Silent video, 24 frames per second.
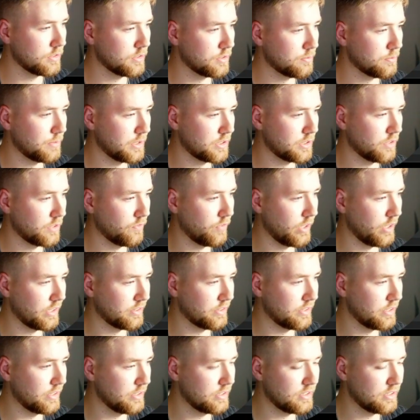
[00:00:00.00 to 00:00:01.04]
let's make something
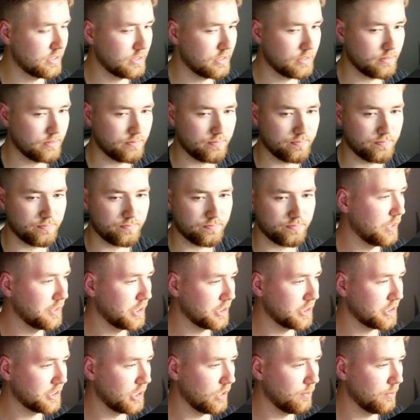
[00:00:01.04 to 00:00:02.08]
like this,
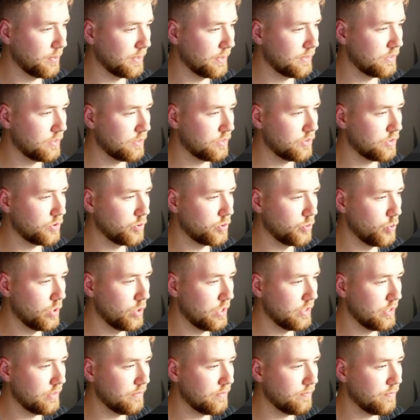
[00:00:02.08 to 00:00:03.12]
adjust a little bit
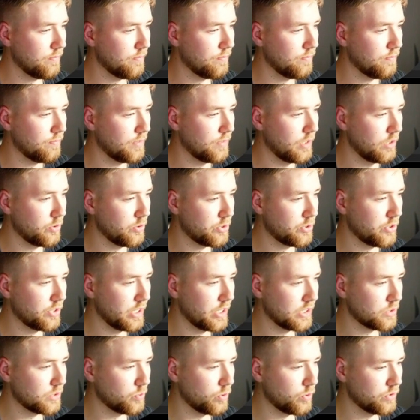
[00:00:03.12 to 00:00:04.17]
to the look you
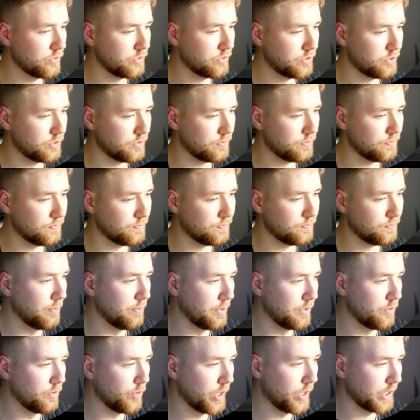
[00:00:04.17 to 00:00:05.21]
guys want.
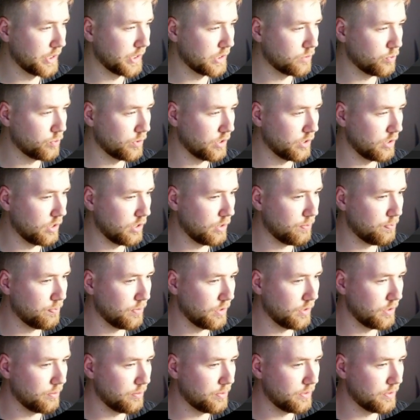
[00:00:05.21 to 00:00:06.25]
Maybe drag this one up
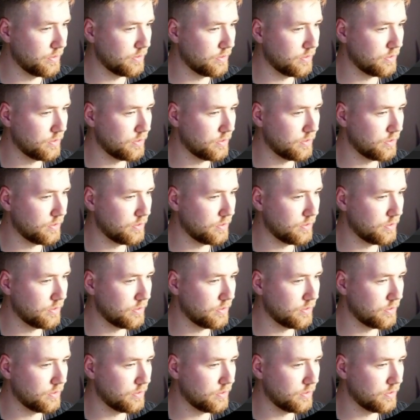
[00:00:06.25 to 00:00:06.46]
a little